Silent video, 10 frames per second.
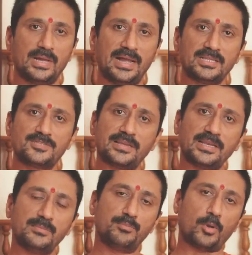And it's
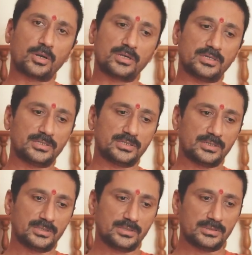very important
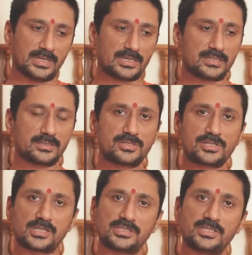that
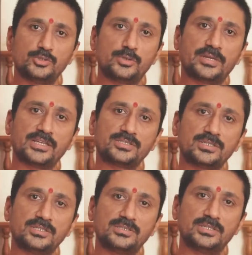such an
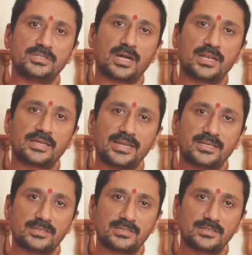education is
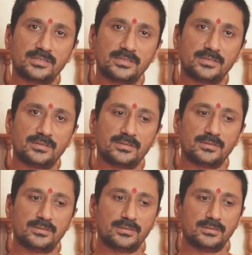inculcated
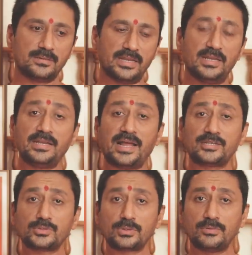in a
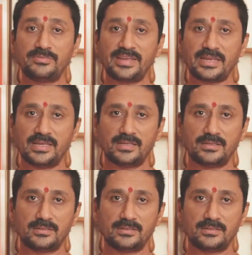natural way.